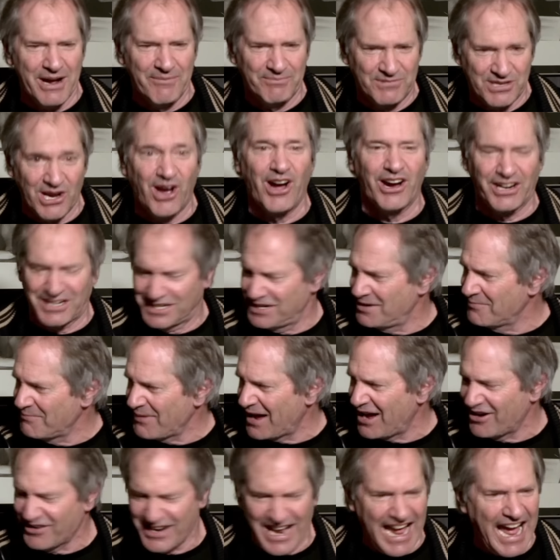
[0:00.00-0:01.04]
am talking
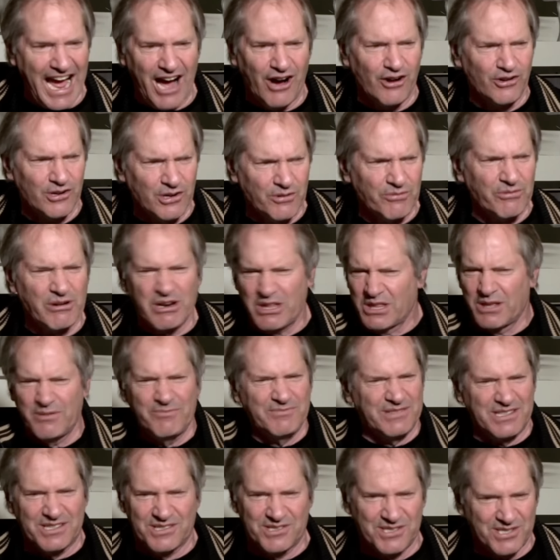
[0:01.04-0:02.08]
about
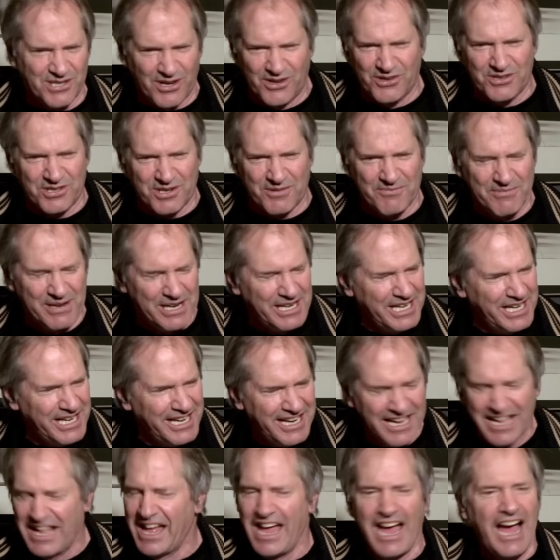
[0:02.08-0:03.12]
algorithms and social
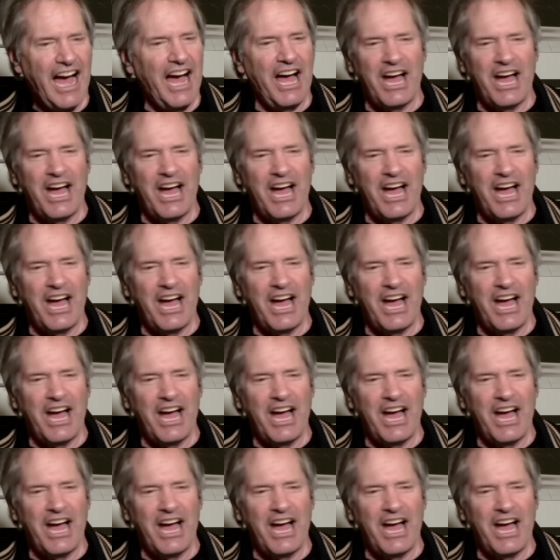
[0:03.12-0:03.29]
media.